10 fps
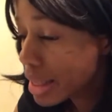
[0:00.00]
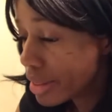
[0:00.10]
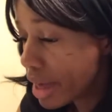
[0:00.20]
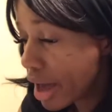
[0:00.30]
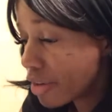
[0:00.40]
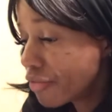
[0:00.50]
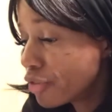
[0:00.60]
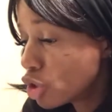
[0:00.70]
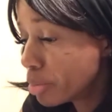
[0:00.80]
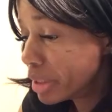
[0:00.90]
That
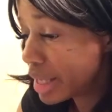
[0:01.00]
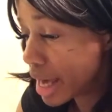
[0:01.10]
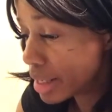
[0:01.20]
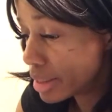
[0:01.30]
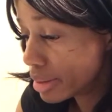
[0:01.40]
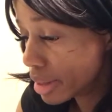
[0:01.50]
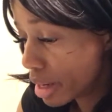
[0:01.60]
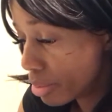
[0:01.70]
full banana that